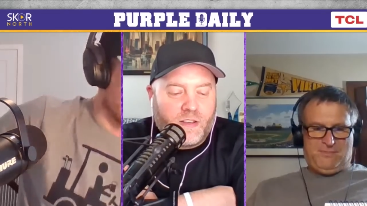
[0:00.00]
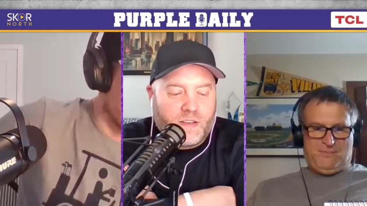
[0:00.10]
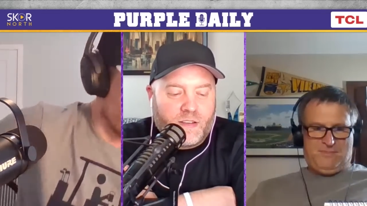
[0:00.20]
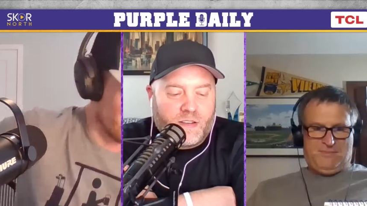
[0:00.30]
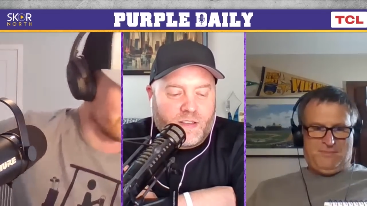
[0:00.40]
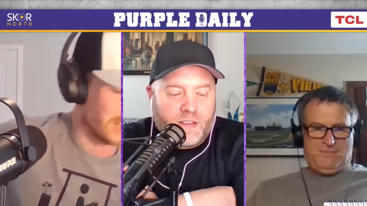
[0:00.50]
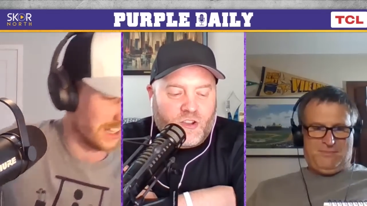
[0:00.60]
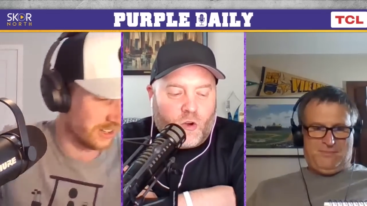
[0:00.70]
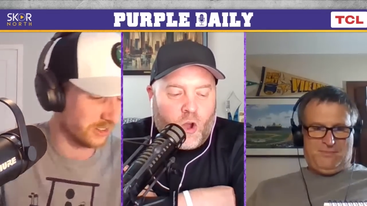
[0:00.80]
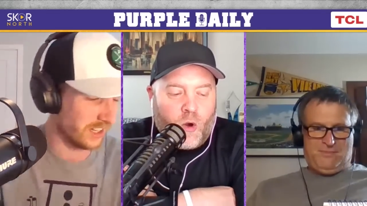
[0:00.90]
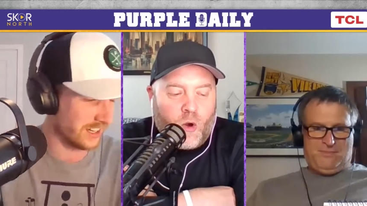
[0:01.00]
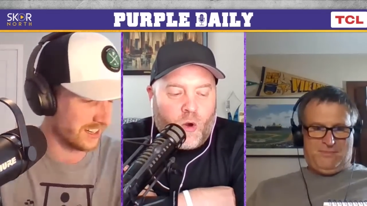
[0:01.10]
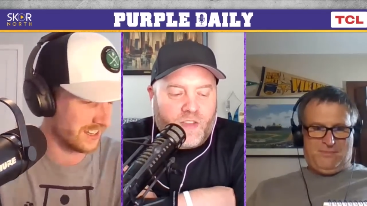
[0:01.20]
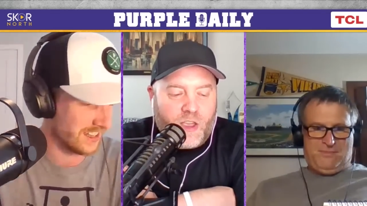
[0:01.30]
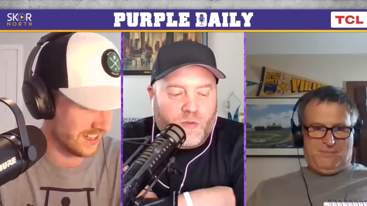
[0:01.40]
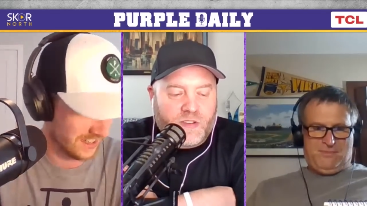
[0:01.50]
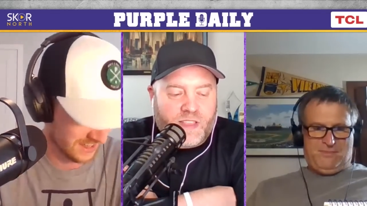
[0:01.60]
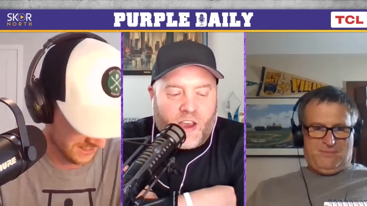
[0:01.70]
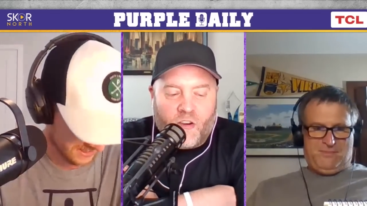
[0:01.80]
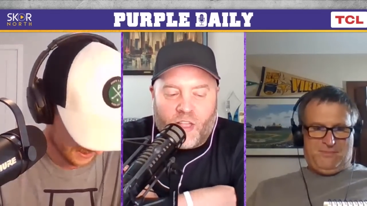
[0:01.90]
Speaker 1: Oh, I don't know if he was
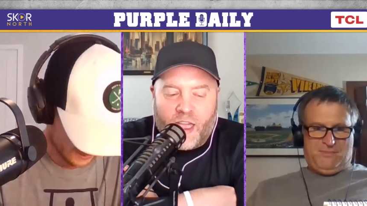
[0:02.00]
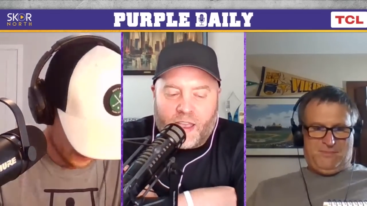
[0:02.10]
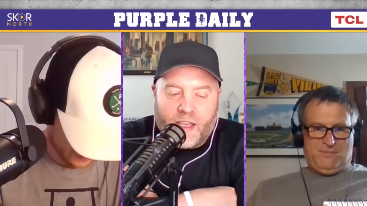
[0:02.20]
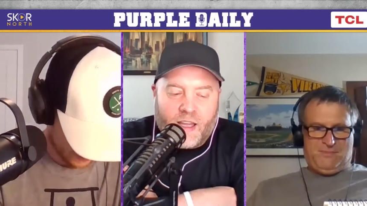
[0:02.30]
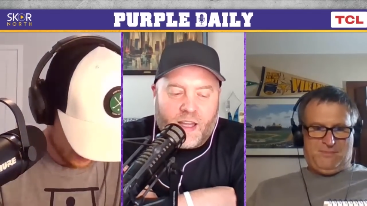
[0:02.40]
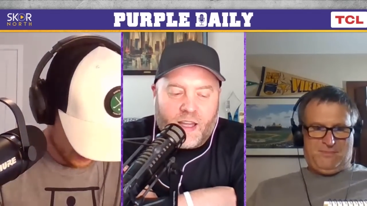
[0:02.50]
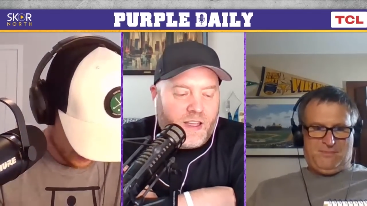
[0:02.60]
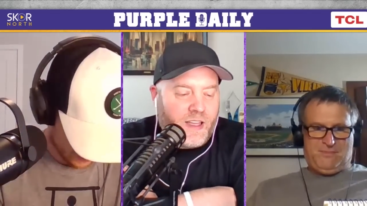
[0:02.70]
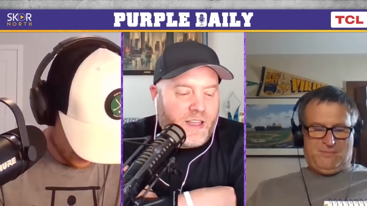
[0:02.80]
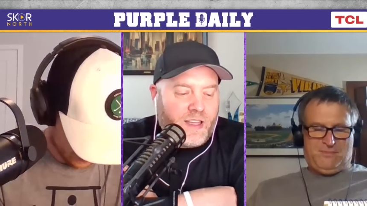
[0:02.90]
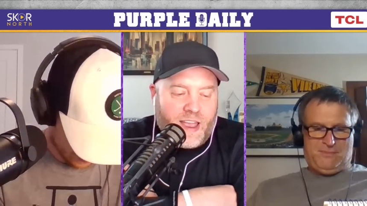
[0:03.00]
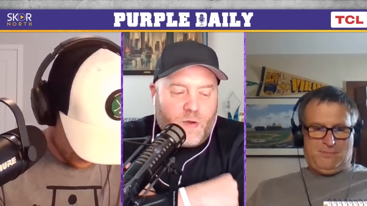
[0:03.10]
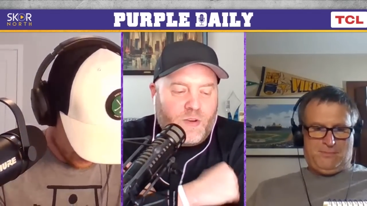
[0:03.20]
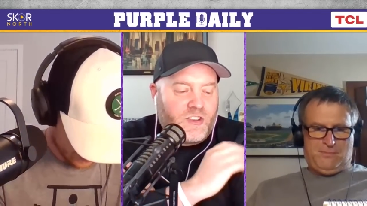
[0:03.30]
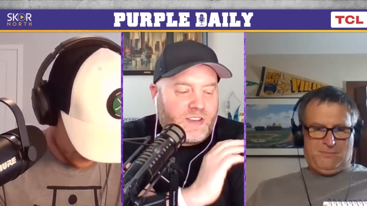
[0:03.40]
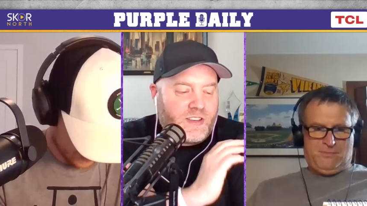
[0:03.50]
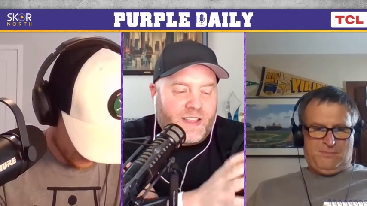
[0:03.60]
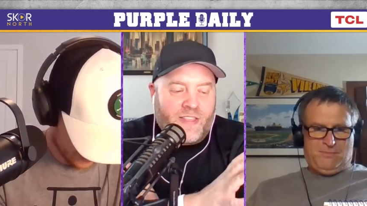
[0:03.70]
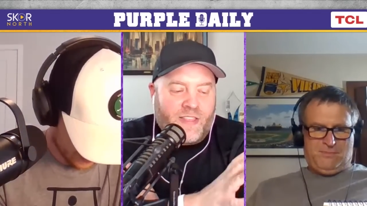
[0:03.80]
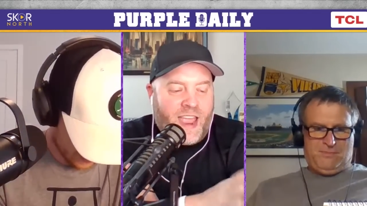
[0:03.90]
there like he was just
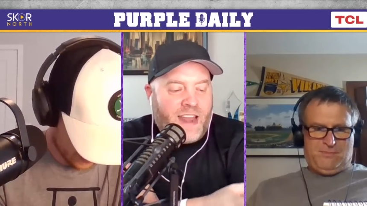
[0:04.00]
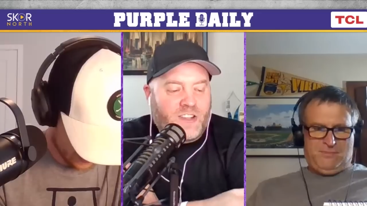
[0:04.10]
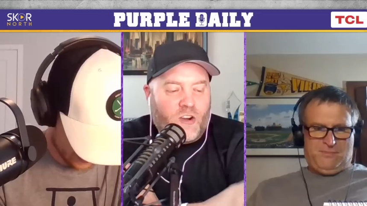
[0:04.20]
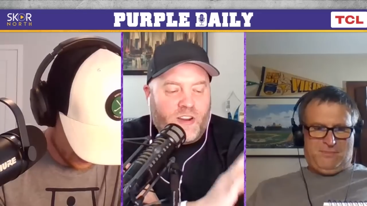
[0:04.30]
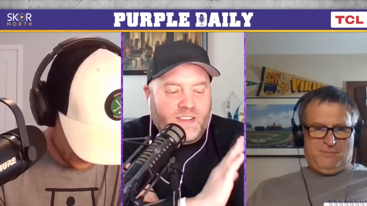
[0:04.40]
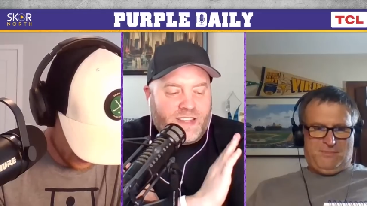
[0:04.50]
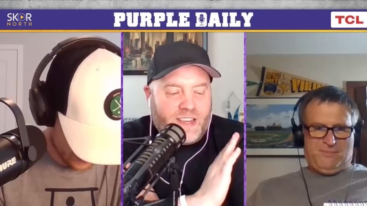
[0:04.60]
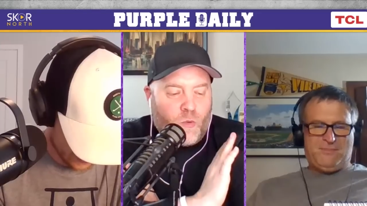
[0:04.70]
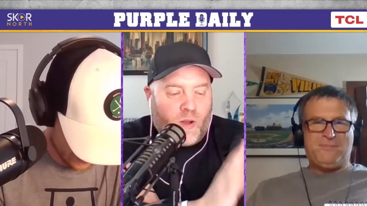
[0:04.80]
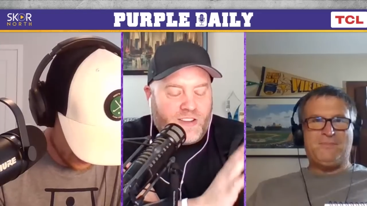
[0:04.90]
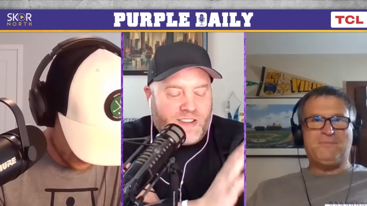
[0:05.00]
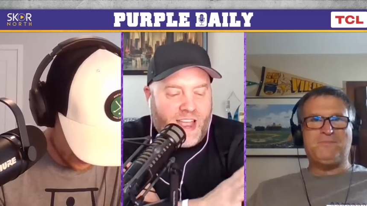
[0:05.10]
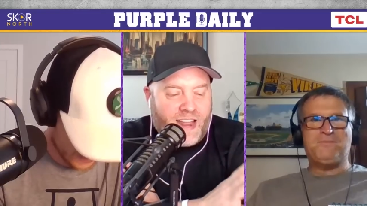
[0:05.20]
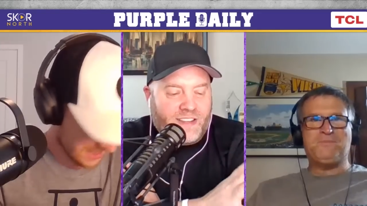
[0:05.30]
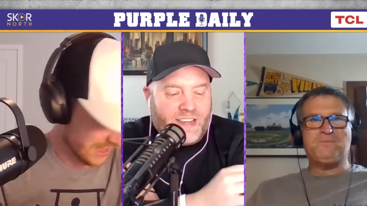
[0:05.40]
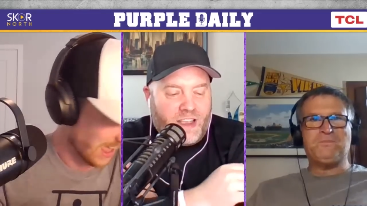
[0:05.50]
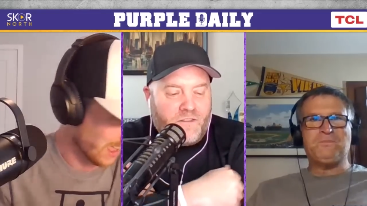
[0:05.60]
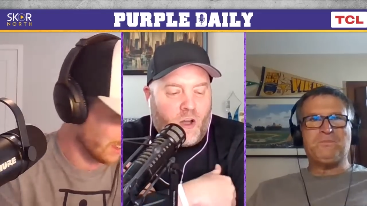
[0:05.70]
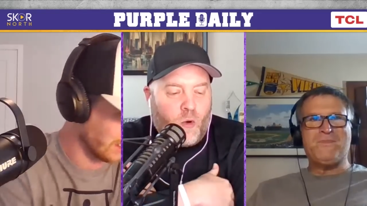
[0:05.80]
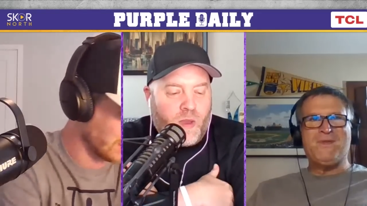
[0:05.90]
the anecdote is he once attended
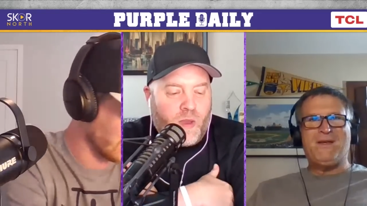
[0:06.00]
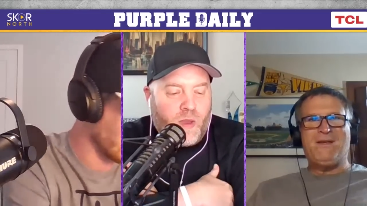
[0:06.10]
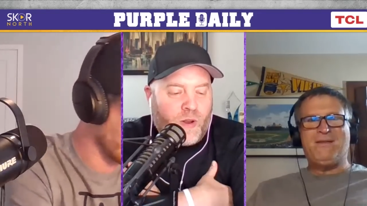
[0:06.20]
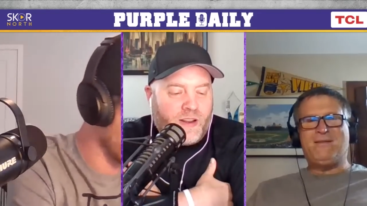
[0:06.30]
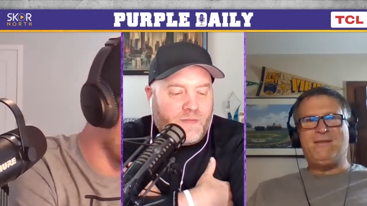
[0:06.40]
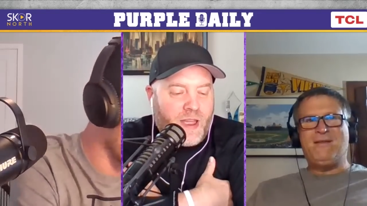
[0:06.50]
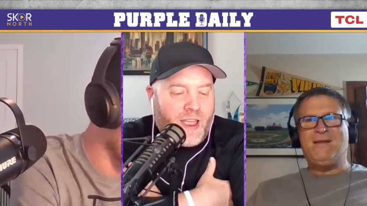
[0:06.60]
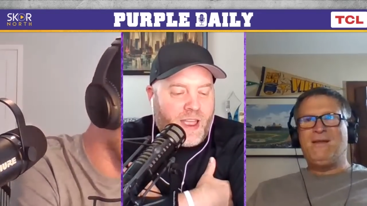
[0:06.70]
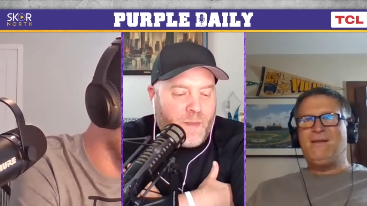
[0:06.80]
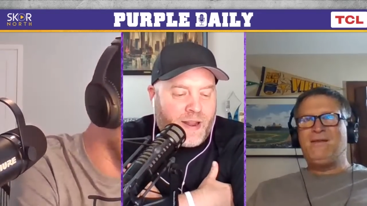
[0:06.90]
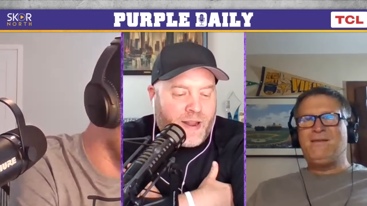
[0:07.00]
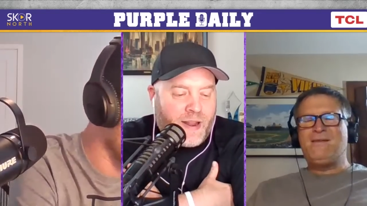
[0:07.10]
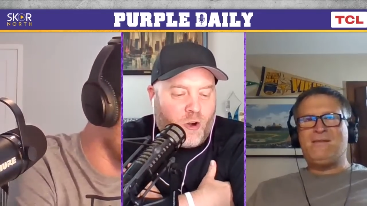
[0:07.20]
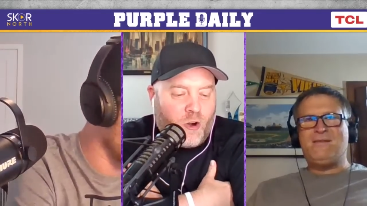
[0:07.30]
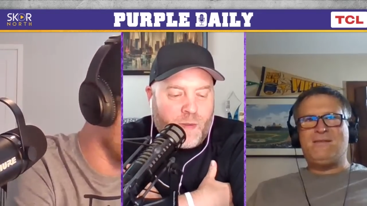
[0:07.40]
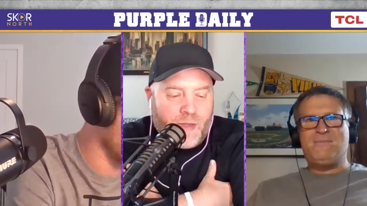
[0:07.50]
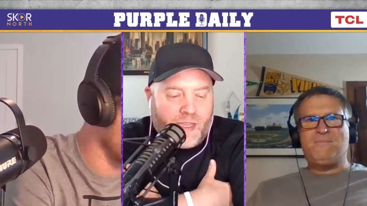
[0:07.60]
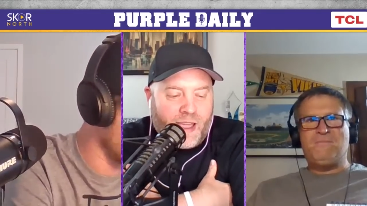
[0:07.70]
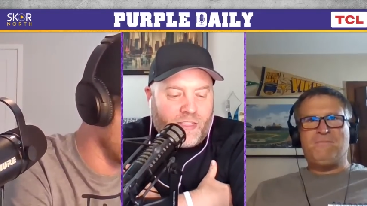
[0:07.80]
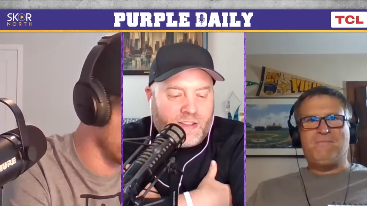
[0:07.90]
CFL week in Winnipeg, Manitoba, maybe
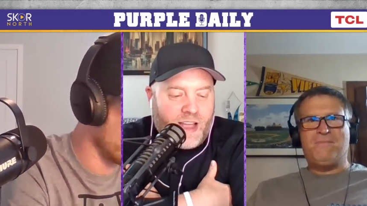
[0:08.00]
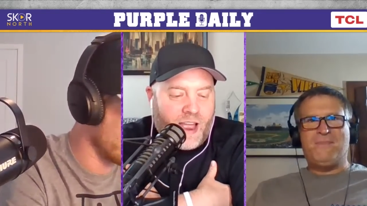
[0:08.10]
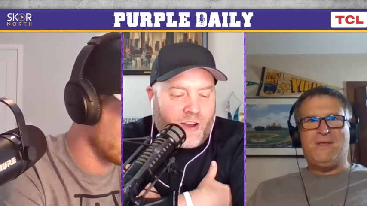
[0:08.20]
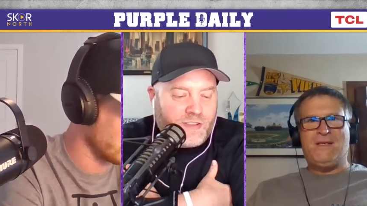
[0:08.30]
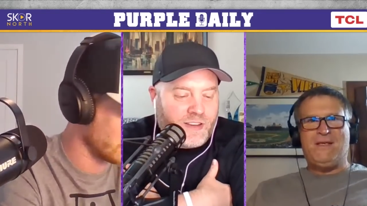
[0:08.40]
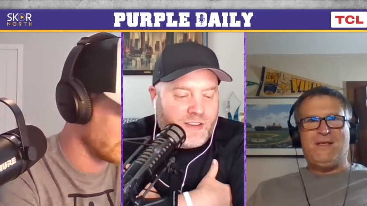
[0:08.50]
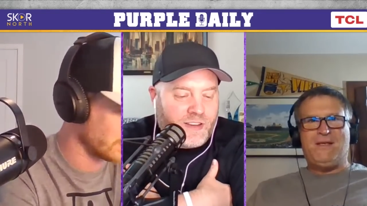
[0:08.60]
kicking the tires,